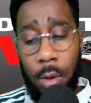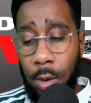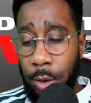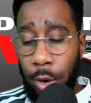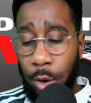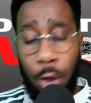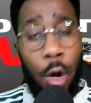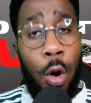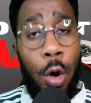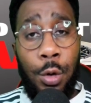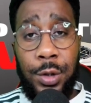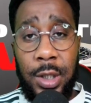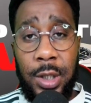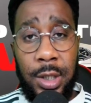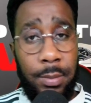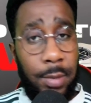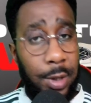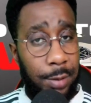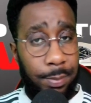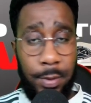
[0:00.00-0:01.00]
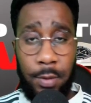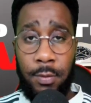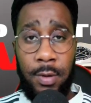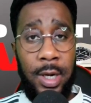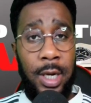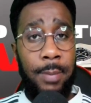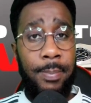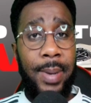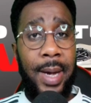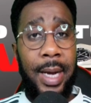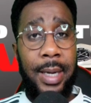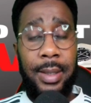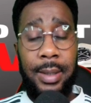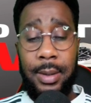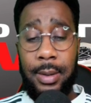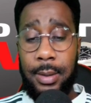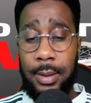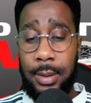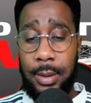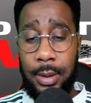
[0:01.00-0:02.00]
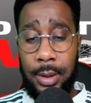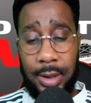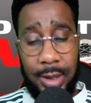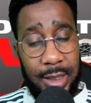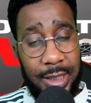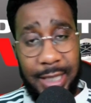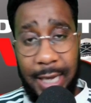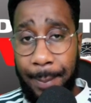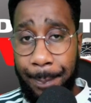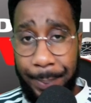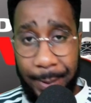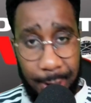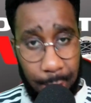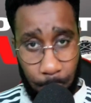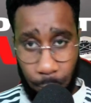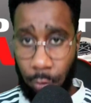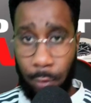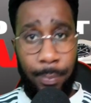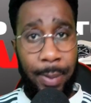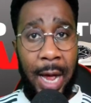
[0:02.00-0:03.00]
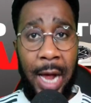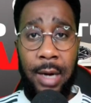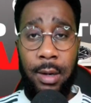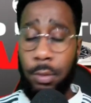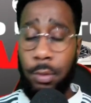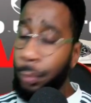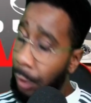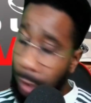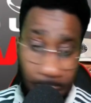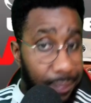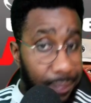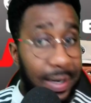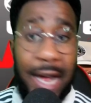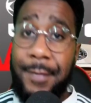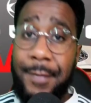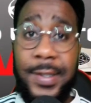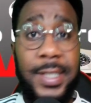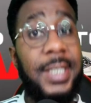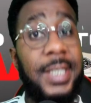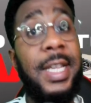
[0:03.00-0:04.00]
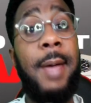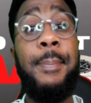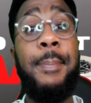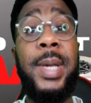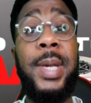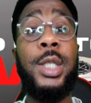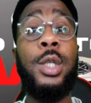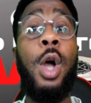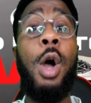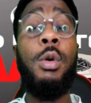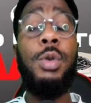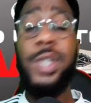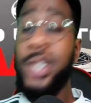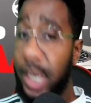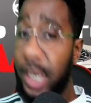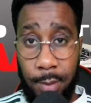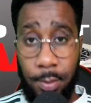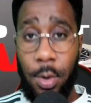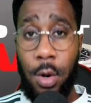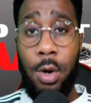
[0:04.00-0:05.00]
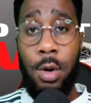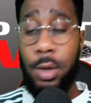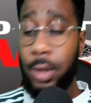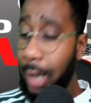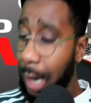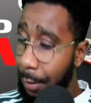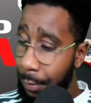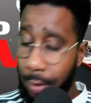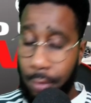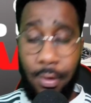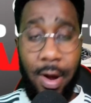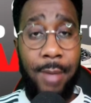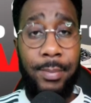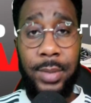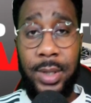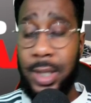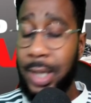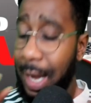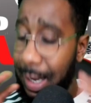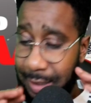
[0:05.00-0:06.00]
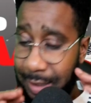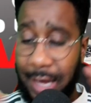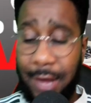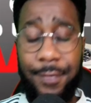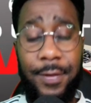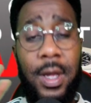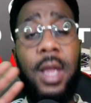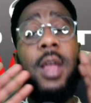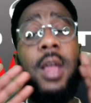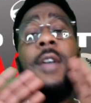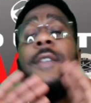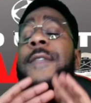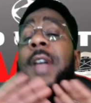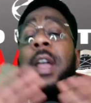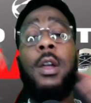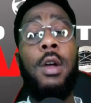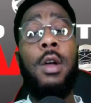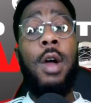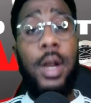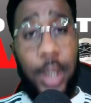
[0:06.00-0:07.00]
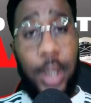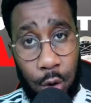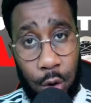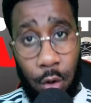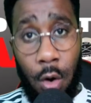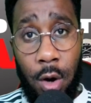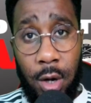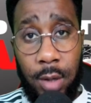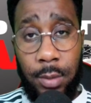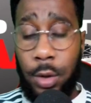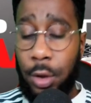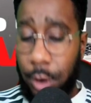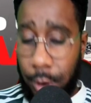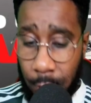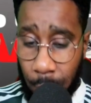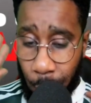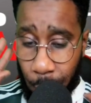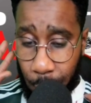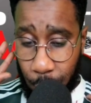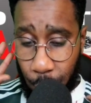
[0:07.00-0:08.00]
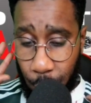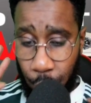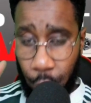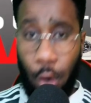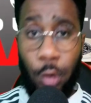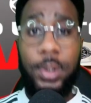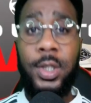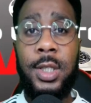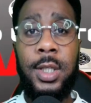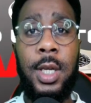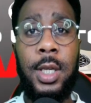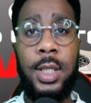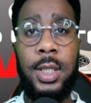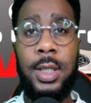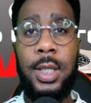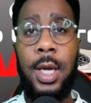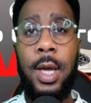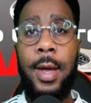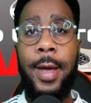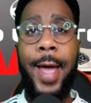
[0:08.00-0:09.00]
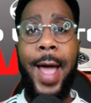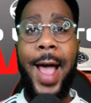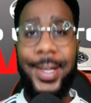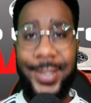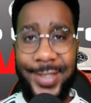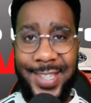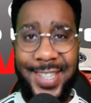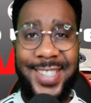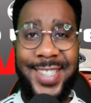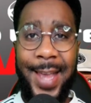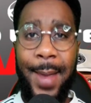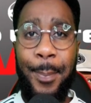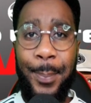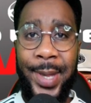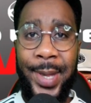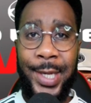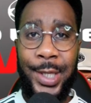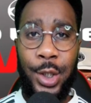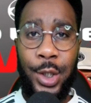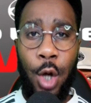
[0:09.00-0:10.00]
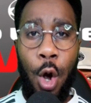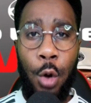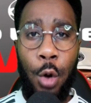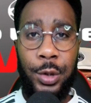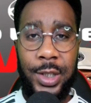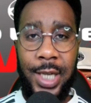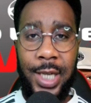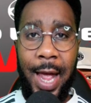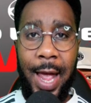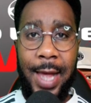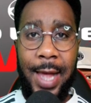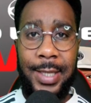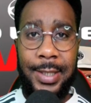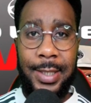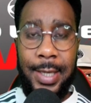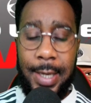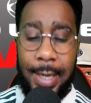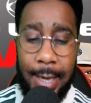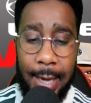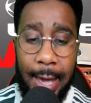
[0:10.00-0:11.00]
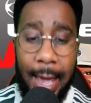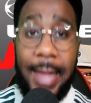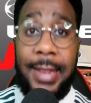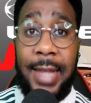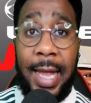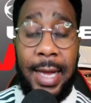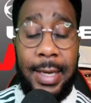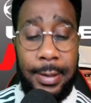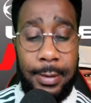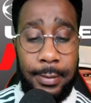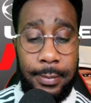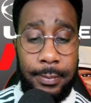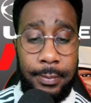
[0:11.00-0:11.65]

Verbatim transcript: the coaching must be really bad the set pieces were bad. We don't even have a set piece coach anymore. Eric Ramsay has left. Thank God he's gone because he was useless as a set piece coach, guys. And then,